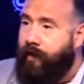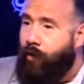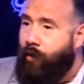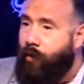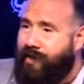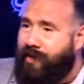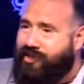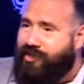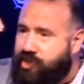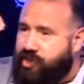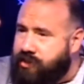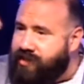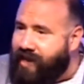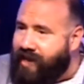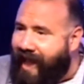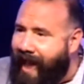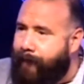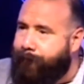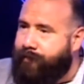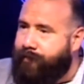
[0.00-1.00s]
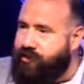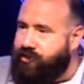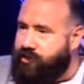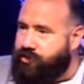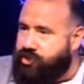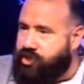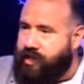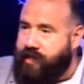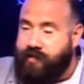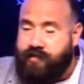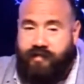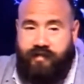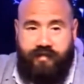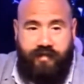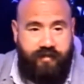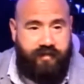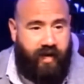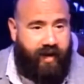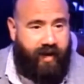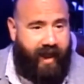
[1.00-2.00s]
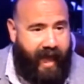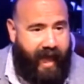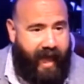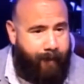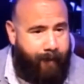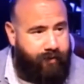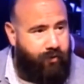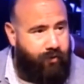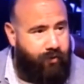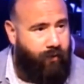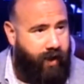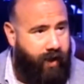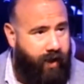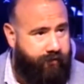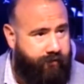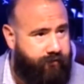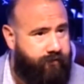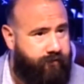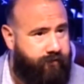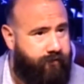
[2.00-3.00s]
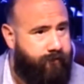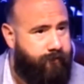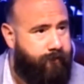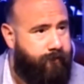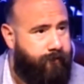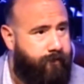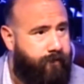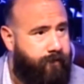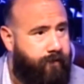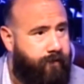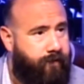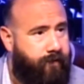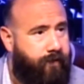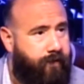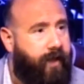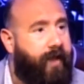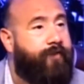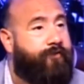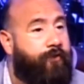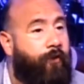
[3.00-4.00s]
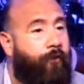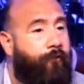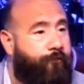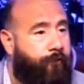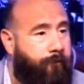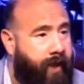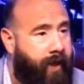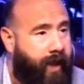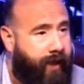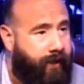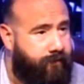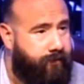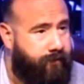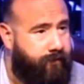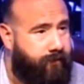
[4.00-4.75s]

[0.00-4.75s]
what just happened to Jesus is going to happen to us. It's over, man.